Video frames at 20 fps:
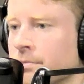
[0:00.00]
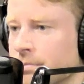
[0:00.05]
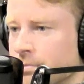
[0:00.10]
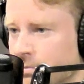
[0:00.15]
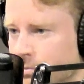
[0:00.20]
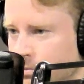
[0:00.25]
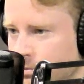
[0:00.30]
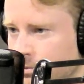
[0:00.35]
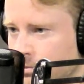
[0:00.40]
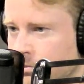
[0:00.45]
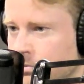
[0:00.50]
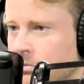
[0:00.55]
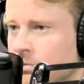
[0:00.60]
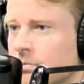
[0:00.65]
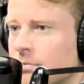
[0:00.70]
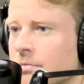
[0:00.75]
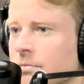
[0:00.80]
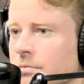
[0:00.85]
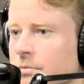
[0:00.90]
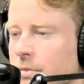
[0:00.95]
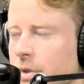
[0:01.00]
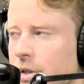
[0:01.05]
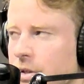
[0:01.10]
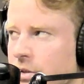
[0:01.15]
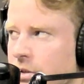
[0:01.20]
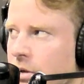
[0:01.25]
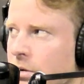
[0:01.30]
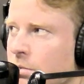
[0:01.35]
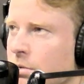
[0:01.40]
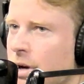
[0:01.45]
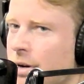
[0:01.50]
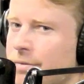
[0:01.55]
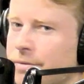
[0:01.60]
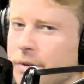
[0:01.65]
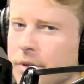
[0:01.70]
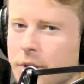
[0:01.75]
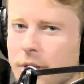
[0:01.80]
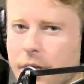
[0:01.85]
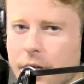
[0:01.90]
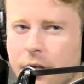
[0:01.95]
Mm-hmm. And so
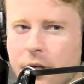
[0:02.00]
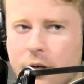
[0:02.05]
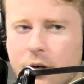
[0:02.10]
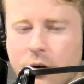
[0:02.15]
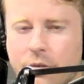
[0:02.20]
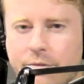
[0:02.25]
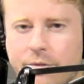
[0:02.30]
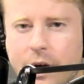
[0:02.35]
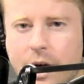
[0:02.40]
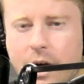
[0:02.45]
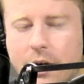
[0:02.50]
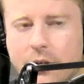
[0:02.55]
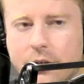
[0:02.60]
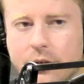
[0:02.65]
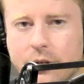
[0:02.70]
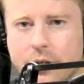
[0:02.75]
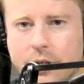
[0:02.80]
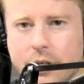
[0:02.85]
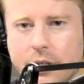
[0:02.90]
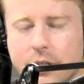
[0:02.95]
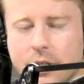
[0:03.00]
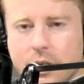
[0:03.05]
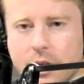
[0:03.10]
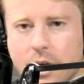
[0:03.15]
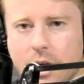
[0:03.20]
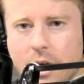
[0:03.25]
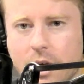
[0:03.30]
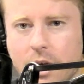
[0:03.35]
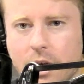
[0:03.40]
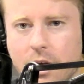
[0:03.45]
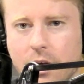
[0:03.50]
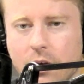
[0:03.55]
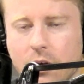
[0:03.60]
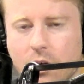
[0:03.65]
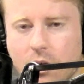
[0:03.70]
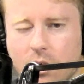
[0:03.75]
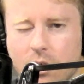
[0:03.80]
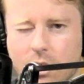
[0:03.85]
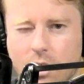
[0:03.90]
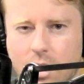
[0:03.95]
roughly, like in our factory today,
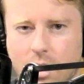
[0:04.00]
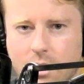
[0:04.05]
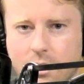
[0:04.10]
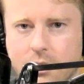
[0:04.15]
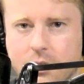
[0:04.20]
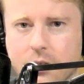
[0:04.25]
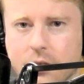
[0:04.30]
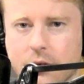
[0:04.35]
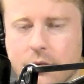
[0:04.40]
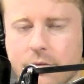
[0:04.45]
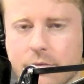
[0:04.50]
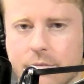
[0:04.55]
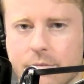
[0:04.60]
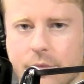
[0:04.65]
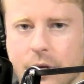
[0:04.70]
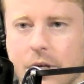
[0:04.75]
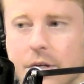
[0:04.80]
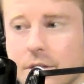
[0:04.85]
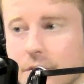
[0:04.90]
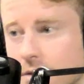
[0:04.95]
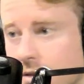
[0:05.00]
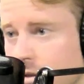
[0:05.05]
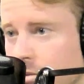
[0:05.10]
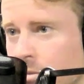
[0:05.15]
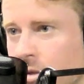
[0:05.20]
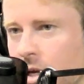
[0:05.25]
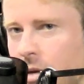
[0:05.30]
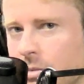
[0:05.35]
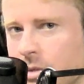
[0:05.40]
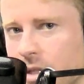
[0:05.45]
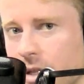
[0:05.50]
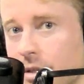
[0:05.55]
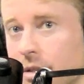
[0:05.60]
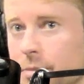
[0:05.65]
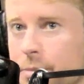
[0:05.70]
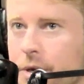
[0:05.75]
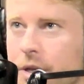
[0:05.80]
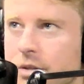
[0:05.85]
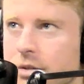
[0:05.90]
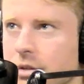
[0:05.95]
our cost of sometimes that
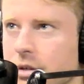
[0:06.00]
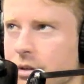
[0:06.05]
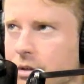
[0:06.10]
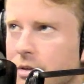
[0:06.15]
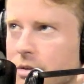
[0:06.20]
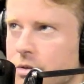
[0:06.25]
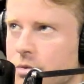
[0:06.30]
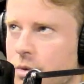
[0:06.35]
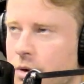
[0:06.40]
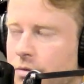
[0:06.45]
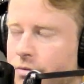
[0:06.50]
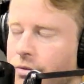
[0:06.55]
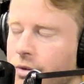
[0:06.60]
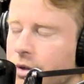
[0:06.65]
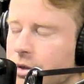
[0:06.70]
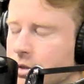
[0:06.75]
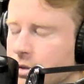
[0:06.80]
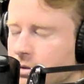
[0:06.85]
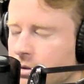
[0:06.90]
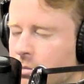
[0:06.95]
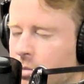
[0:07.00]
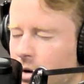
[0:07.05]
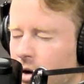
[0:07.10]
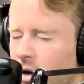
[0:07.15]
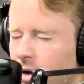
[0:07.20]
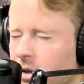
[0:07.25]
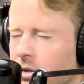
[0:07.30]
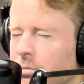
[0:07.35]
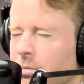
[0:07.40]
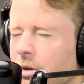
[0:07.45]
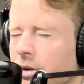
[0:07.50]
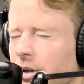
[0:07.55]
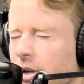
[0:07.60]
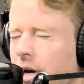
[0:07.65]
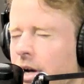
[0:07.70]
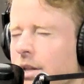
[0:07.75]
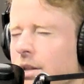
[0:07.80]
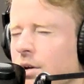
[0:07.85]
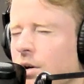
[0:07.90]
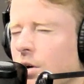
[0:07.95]
depends on the square footage of the product, but a
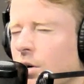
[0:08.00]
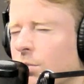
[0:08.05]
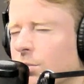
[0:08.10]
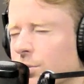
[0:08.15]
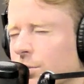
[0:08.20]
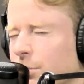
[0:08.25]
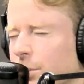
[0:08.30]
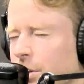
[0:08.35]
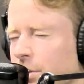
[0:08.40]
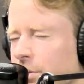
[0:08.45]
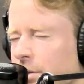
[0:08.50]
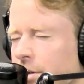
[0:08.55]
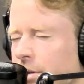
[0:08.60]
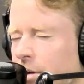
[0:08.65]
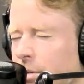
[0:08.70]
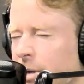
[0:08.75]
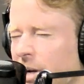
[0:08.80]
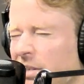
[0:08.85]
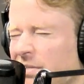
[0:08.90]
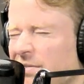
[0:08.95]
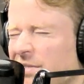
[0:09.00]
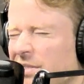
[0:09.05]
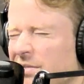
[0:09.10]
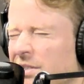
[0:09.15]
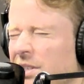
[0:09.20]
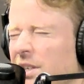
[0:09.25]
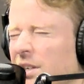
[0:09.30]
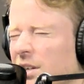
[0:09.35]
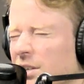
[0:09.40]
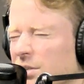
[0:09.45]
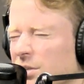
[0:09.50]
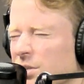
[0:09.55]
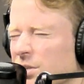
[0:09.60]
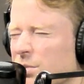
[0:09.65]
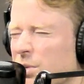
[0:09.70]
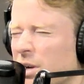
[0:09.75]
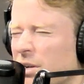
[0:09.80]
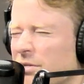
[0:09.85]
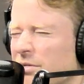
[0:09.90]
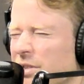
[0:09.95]
lot of the homes we're building that are about 1,500
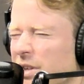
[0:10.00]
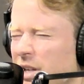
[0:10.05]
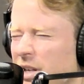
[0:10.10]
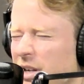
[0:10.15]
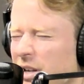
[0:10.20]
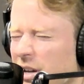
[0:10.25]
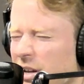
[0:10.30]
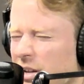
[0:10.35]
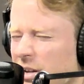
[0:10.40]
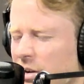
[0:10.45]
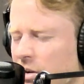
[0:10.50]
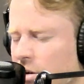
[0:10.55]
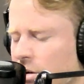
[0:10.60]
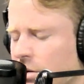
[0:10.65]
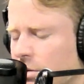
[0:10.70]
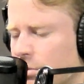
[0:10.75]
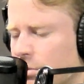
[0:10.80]
square feet or